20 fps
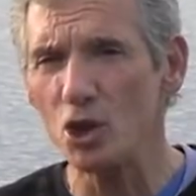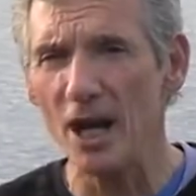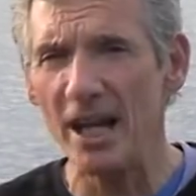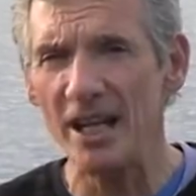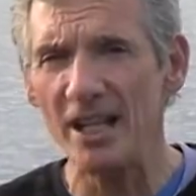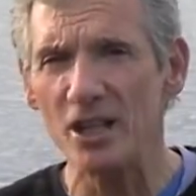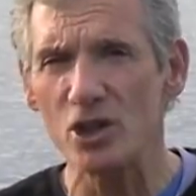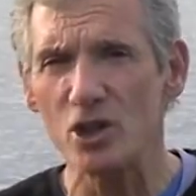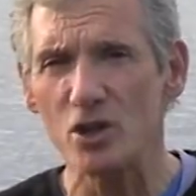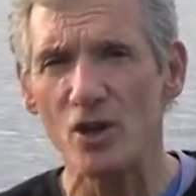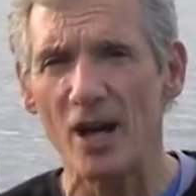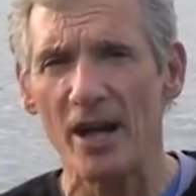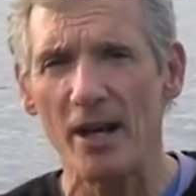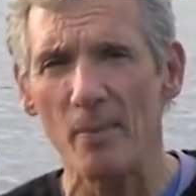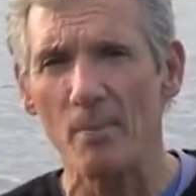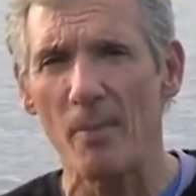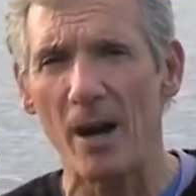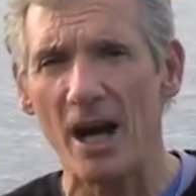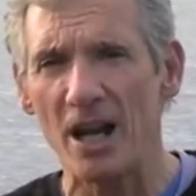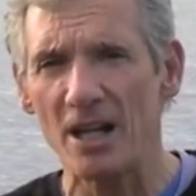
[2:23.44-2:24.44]
trading
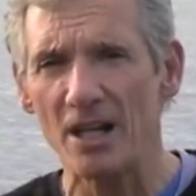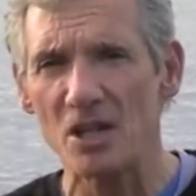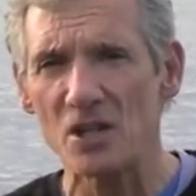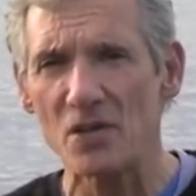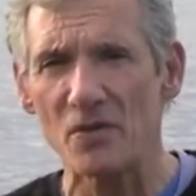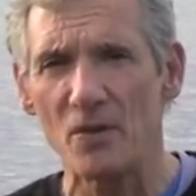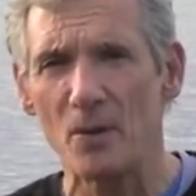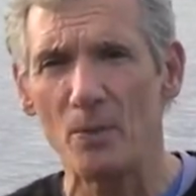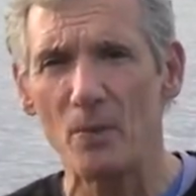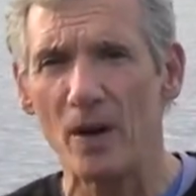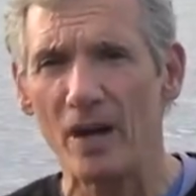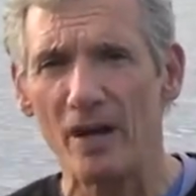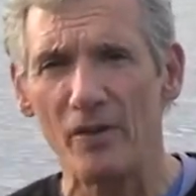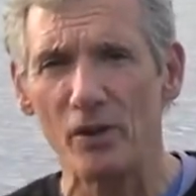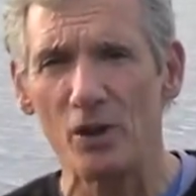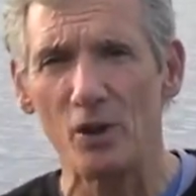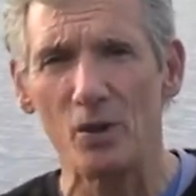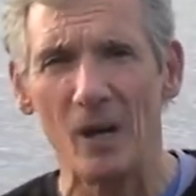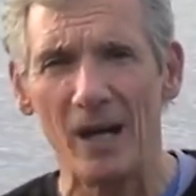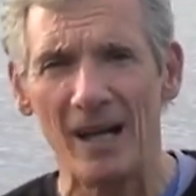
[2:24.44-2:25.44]
Australian markets from
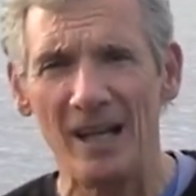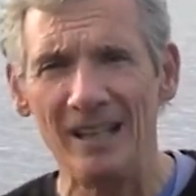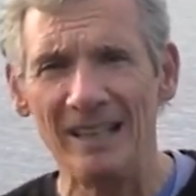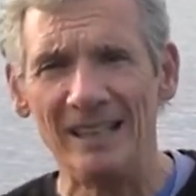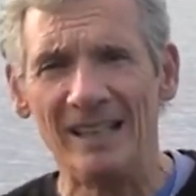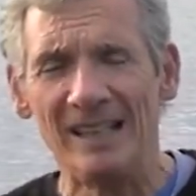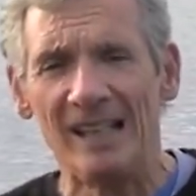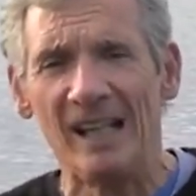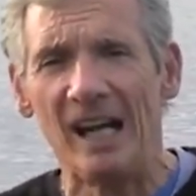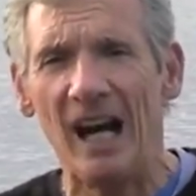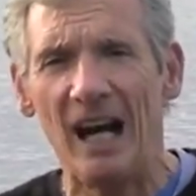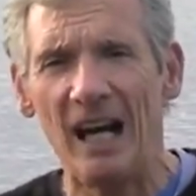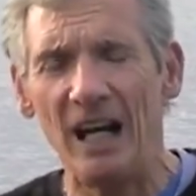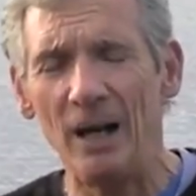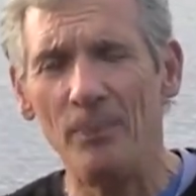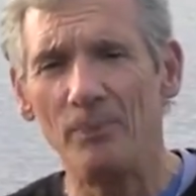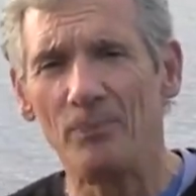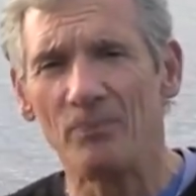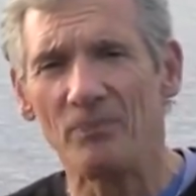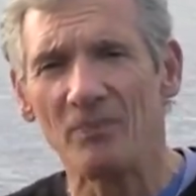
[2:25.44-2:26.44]
wherever you are,
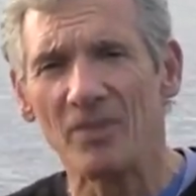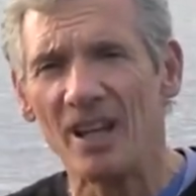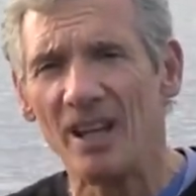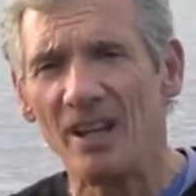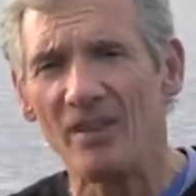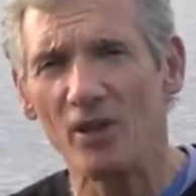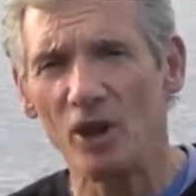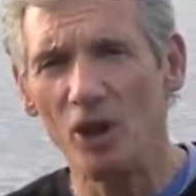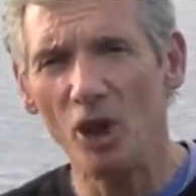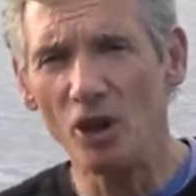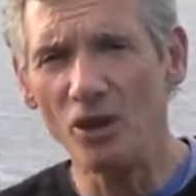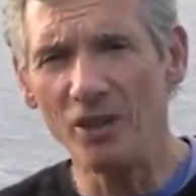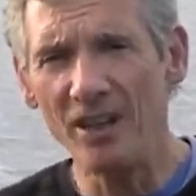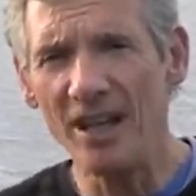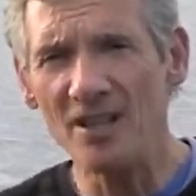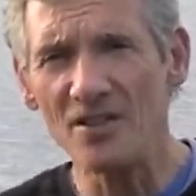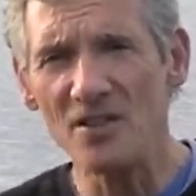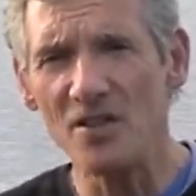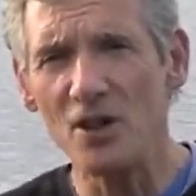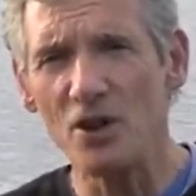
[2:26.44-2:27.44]
um, the lockdown